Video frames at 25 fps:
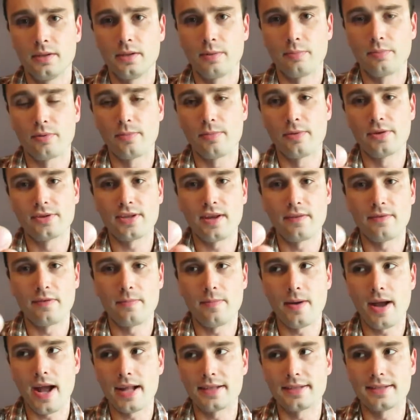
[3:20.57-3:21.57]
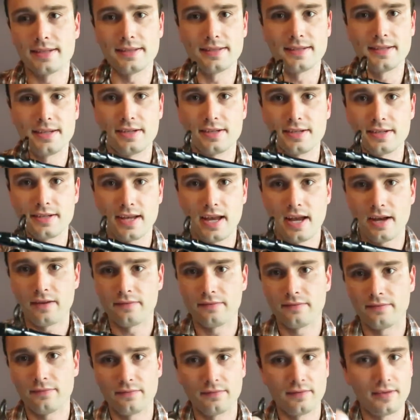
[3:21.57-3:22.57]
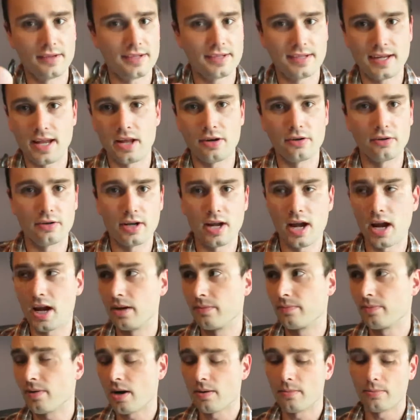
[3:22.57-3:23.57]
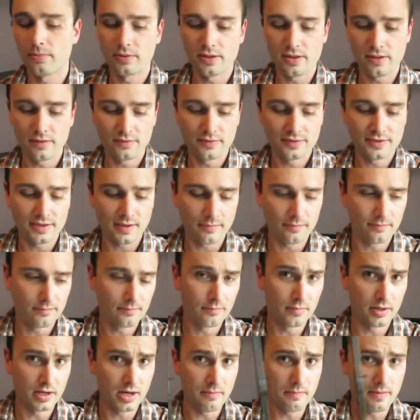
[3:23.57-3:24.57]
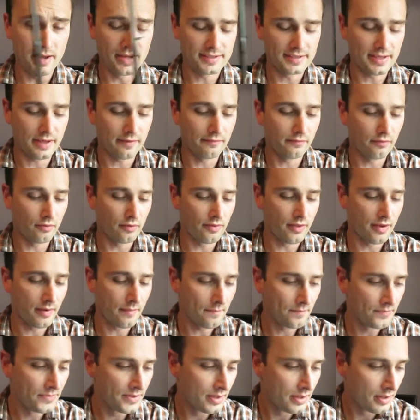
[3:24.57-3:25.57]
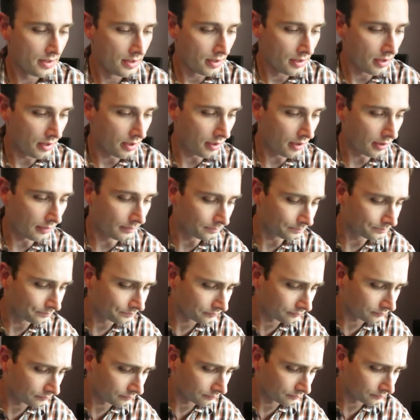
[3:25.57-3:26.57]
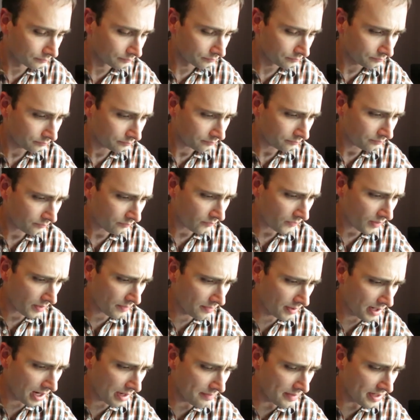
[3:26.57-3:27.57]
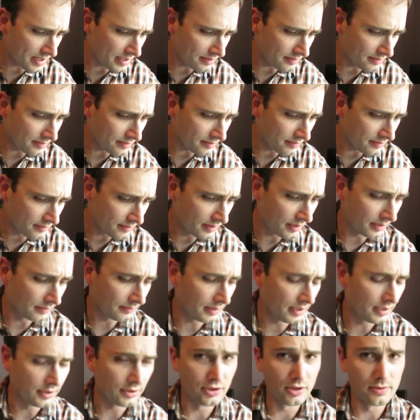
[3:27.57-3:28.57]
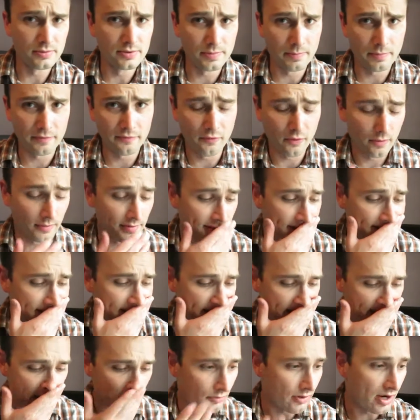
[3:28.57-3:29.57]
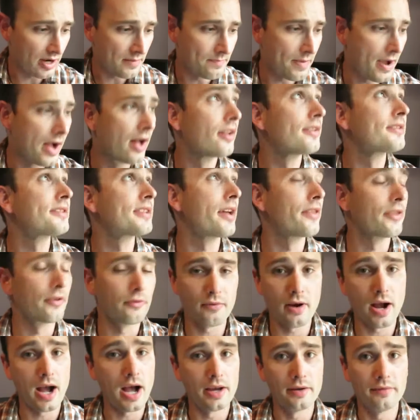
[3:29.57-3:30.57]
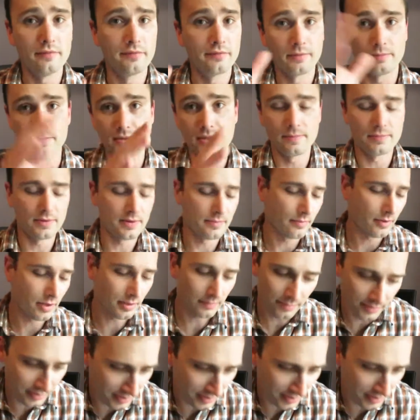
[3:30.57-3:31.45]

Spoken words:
Premiers had the Batsons. These just have a standard guide. Probably somebody makes that for them. But I mean, in terms of performance today, great balance on the rod from tip to butt.